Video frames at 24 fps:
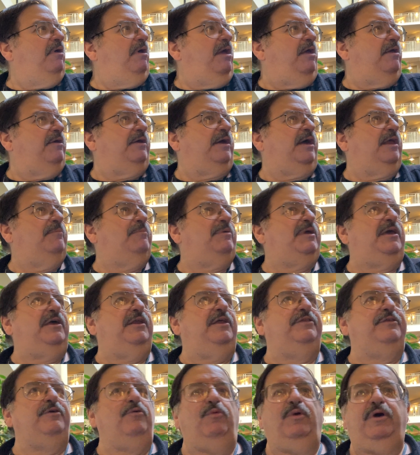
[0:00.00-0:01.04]
Hey, you got to be in
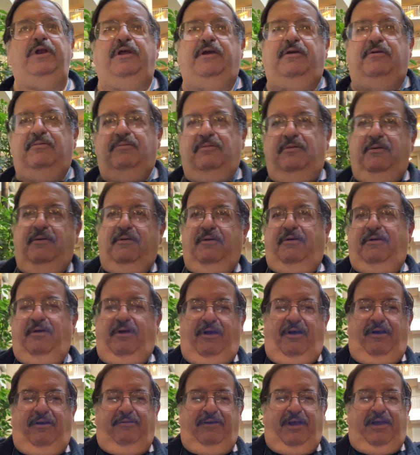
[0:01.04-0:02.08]
it to win it. Thank you.
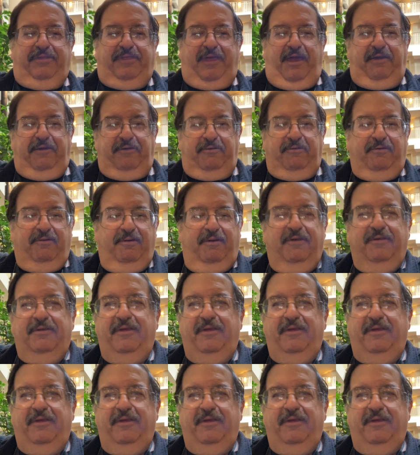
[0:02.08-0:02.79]
All right, thank, thank you.